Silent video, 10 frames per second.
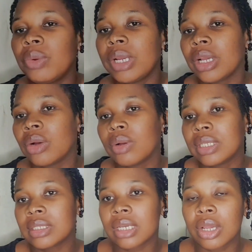when i got
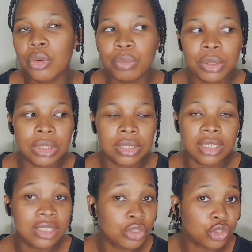this and i opened it
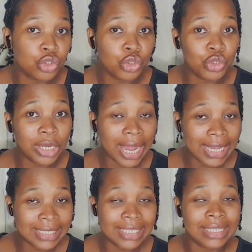i did show you
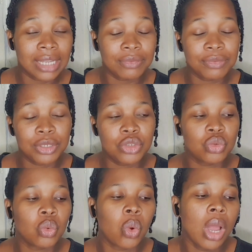guys in that
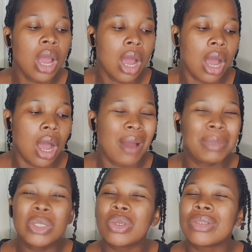video um
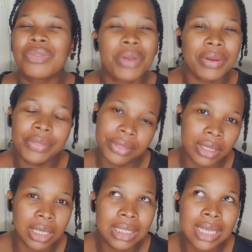it was very
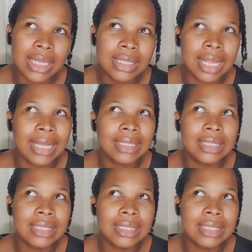thick it has like